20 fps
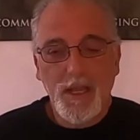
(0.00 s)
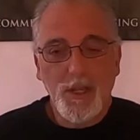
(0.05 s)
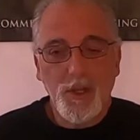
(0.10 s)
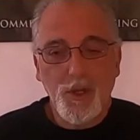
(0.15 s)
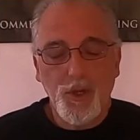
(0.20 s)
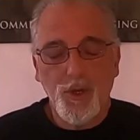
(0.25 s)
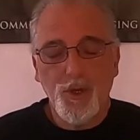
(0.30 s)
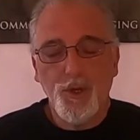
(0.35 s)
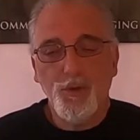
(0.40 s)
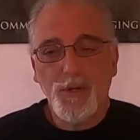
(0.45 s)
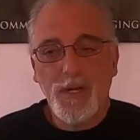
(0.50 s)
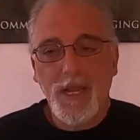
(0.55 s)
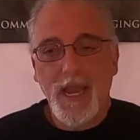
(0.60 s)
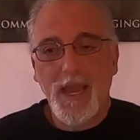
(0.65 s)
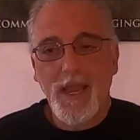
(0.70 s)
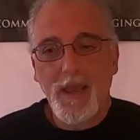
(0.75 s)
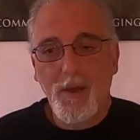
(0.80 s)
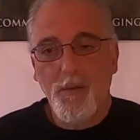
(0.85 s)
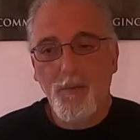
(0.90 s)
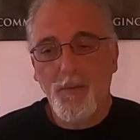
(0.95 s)
You
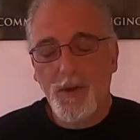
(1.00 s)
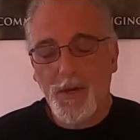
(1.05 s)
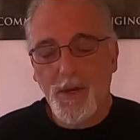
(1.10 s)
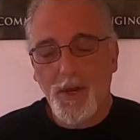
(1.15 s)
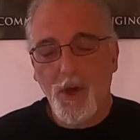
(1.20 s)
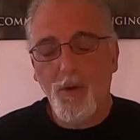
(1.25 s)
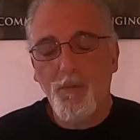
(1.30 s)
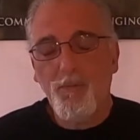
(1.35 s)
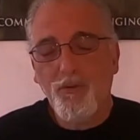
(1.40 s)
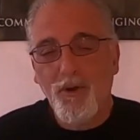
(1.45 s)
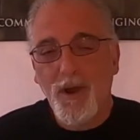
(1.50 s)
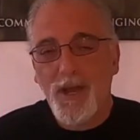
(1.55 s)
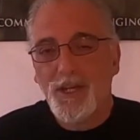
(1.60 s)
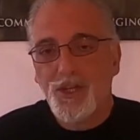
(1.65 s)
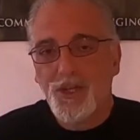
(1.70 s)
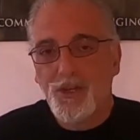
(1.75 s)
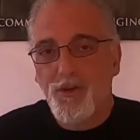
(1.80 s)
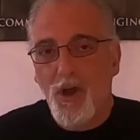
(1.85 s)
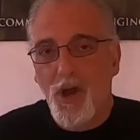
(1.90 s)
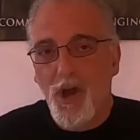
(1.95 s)
take, with no
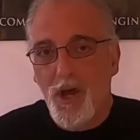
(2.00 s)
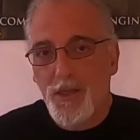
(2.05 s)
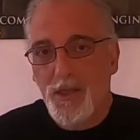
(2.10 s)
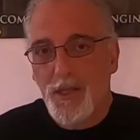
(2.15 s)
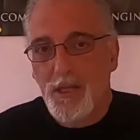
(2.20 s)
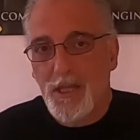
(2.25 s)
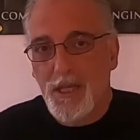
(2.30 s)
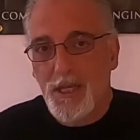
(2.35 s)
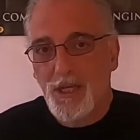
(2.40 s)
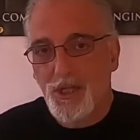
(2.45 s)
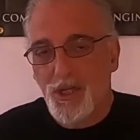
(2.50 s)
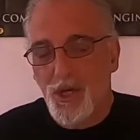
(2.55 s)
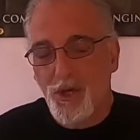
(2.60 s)
pressure on the leash,